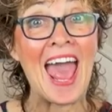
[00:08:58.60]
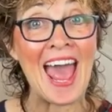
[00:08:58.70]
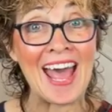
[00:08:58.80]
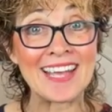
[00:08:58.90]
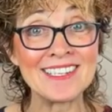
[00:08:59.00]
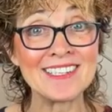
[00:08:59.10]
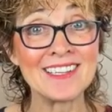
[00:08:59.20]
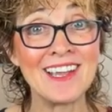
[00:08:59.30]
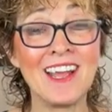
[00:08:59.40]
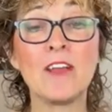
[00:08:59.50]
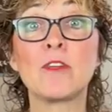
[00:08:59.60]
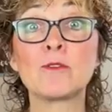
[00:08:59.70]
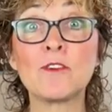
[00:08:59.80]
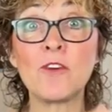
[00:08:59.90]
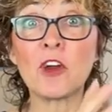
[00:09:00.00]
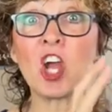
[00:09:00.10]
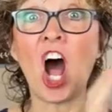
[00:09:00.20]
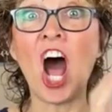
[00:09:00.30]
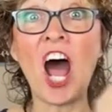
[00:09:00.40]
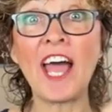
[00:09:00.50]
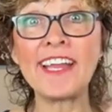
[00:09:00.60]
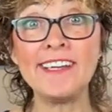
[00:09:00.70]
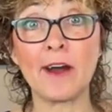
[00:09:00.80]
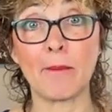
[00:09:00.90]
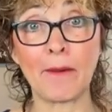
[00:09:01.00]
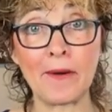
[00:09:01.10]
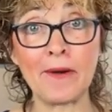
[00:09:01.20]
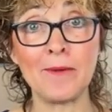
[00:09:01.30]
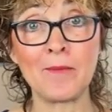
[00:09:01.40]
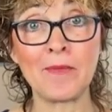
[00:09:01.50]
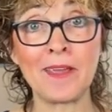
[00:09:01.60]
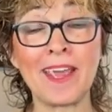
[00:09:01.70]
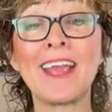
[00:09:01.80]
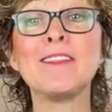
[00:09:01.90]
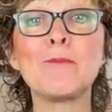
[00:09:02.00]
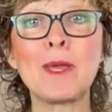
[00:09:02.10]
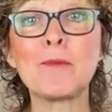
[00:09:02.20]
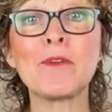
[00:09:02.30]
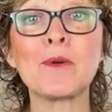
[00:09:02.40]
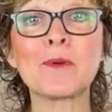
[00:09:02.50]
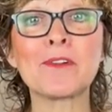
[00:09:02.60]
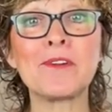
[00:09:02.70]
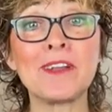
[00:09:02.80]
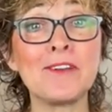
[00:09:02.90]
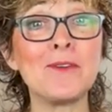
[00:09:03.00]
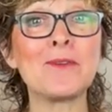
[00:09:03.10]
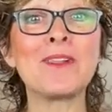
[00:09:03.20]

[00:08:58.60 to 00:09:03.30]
And there was a very high number in the people that were learning new